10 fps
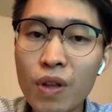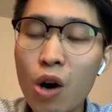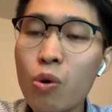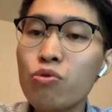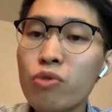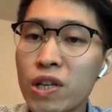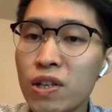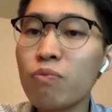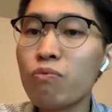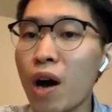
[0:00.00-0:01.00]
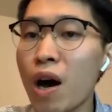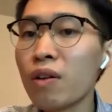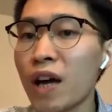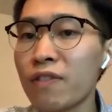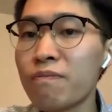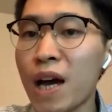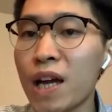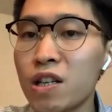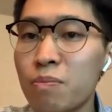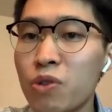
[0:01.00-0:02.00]
our recent wildlife
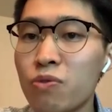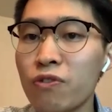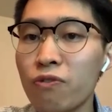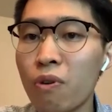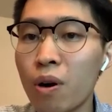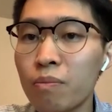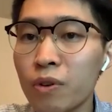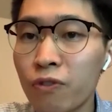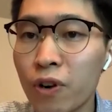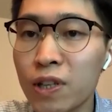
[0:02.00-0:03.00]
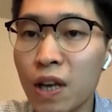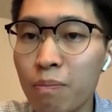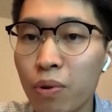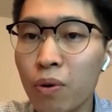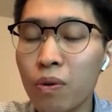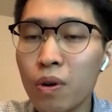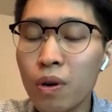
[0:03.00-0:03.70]
management reform, for example,